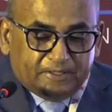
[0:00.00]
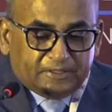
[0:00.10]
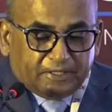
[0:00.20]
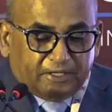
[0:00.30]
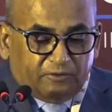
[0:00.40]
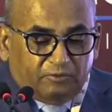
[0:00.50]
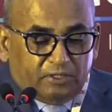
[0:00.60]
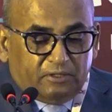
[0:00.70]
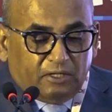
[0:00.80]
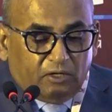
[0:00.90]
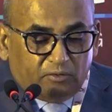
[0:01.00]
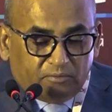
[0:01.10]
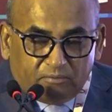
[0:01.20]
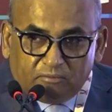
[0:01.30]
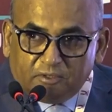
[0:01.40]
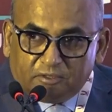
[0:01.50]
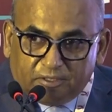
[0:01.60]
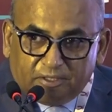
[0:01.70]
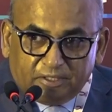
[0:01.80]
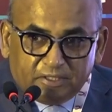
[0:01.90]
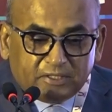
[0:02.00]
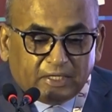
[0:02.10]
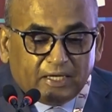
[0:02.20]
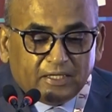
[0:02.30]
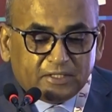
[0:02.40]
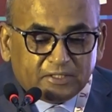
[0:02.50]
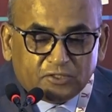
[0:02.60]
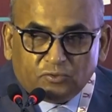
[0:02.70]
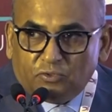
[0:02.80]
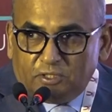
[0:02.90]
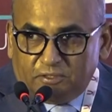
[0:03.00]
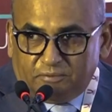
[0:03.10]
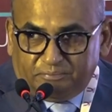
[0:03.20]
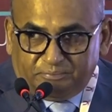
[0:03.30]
second one. Now the third is silence is golden.